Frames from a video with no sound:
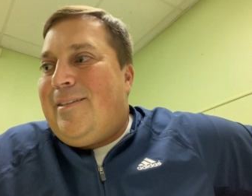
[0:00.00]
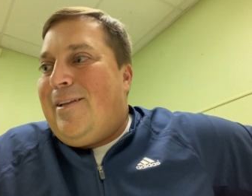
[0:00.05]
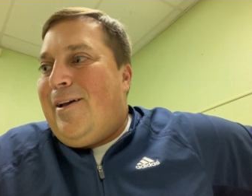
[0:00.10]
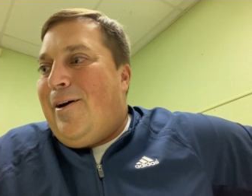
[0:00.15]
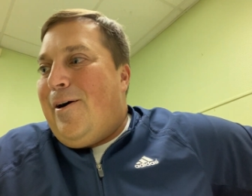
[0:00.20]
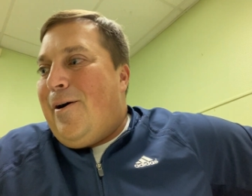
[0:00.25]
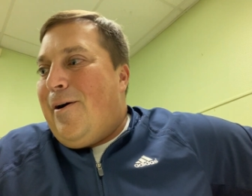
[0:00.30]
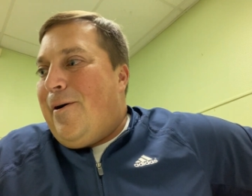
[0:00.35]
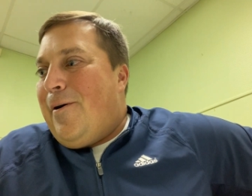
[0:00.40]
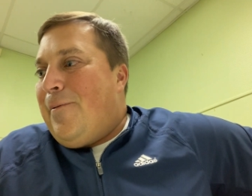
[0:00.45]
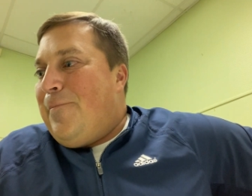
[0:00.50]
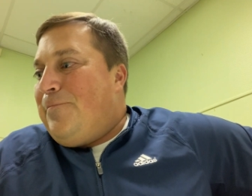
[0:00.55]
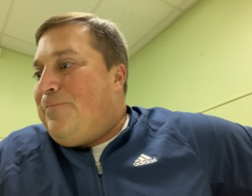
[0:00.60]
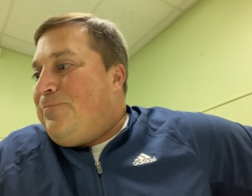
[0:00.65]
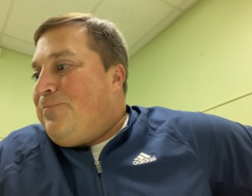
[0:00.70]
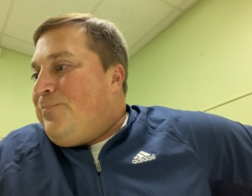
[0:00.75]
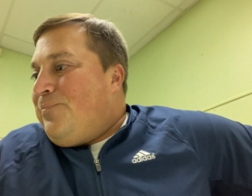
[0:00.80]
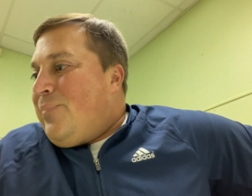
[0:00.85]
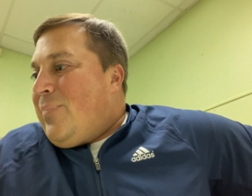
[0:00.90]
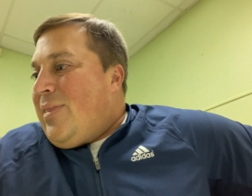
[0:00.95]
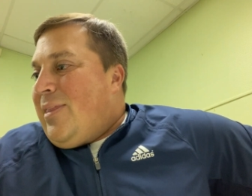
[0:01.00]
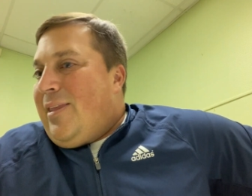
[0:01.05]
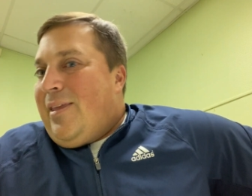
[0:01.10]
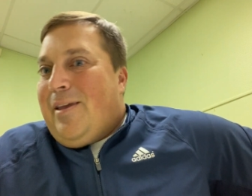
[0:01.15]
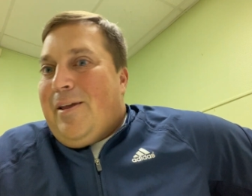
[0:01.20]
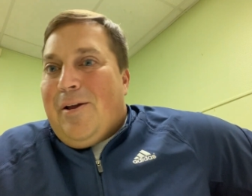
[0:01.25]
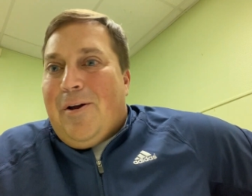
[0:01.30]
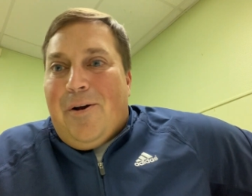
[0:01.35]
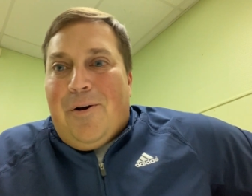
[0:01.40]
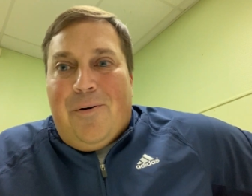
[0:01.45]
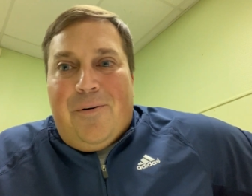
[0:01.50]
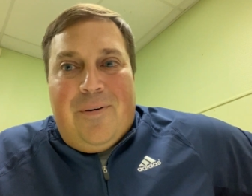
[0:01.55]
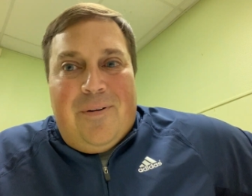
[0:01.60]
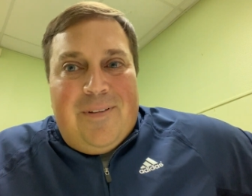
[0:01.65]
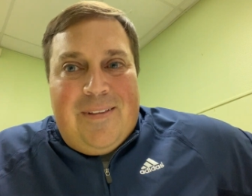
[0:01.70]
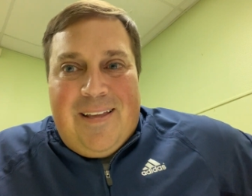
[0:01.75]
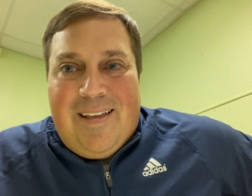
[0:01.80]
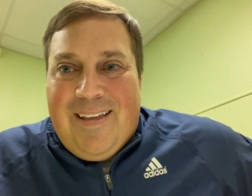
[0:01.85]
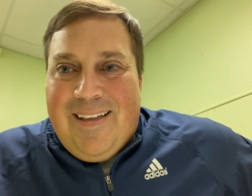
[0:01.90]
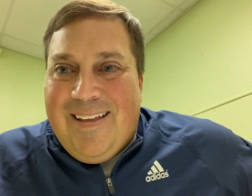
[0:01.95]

Um, you know,